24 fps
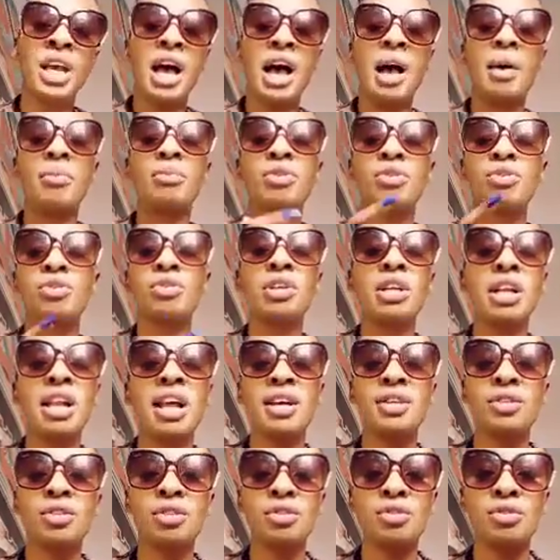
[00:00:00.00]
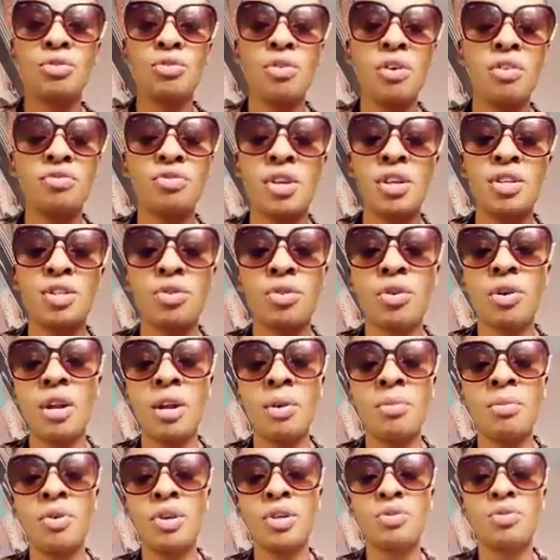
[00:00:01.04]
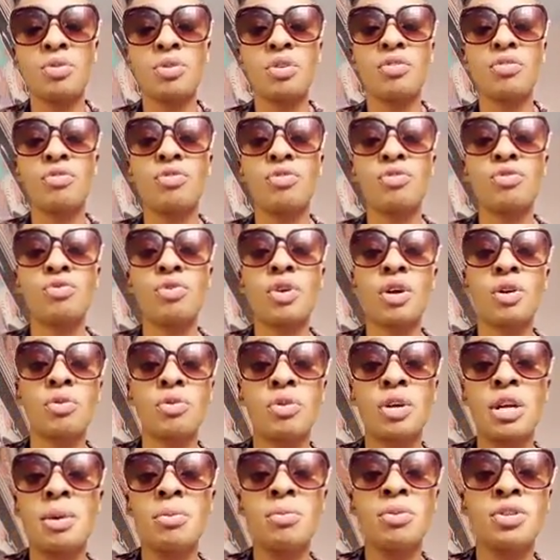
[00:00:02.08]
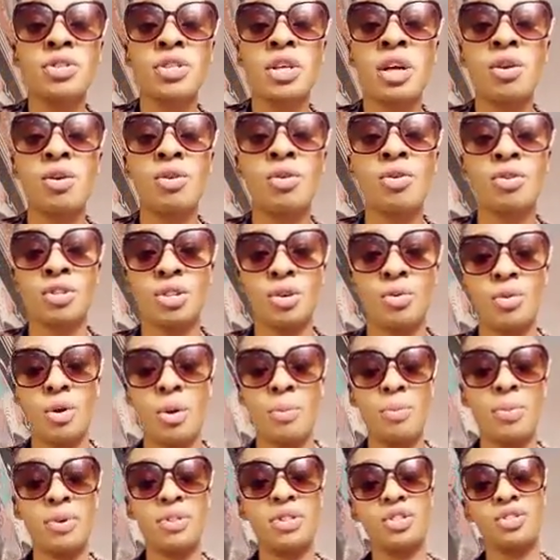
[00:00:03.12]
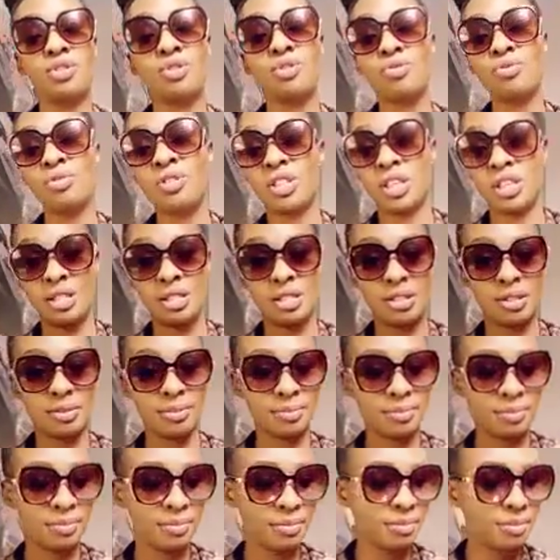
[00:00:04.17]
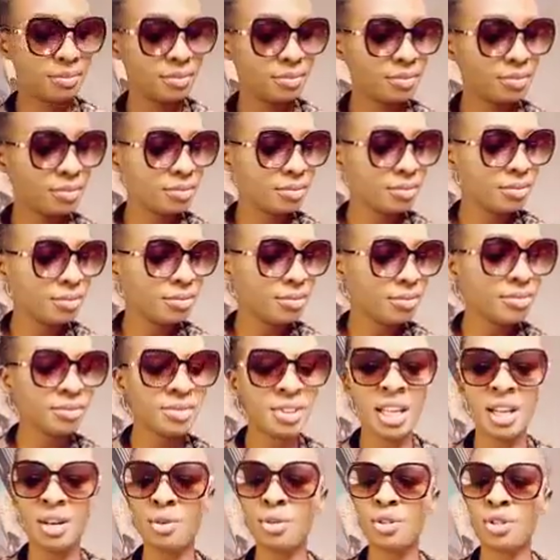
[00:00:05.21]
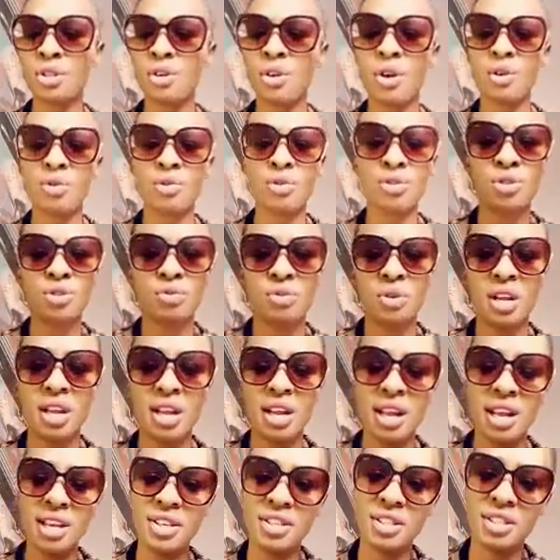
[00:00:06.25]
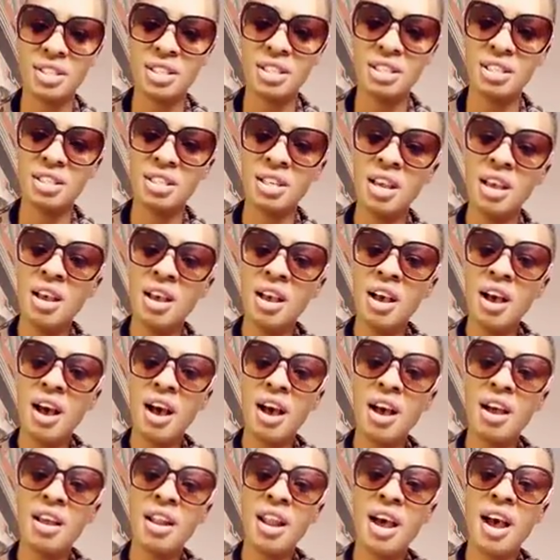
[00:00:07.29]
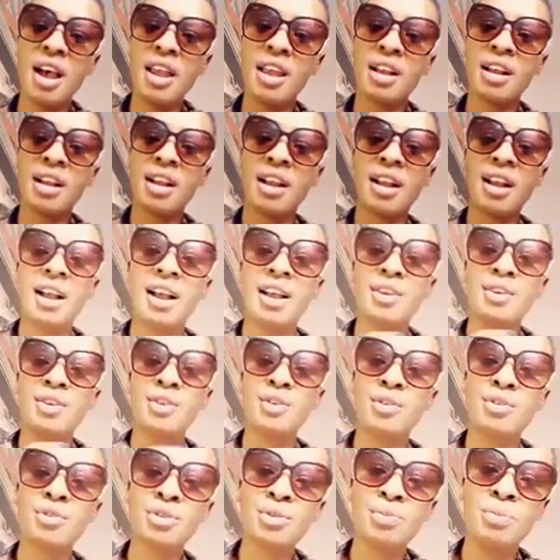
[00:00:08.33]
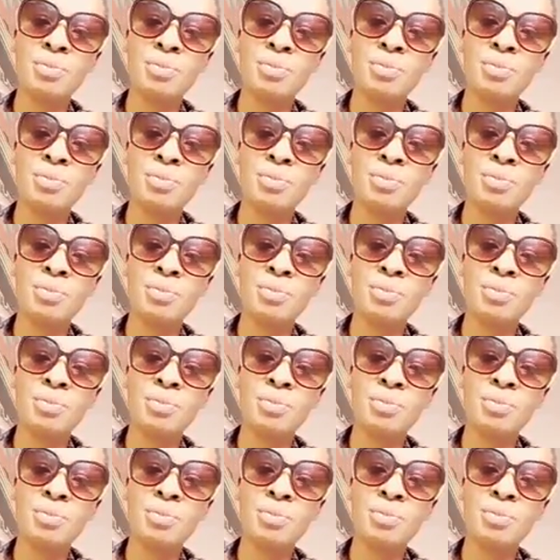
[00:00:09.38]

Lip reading: I'm not going to lie to you. I've tried to collaborate with a few record labels along the way. But the truth is, along the way, I got to realize is I cannot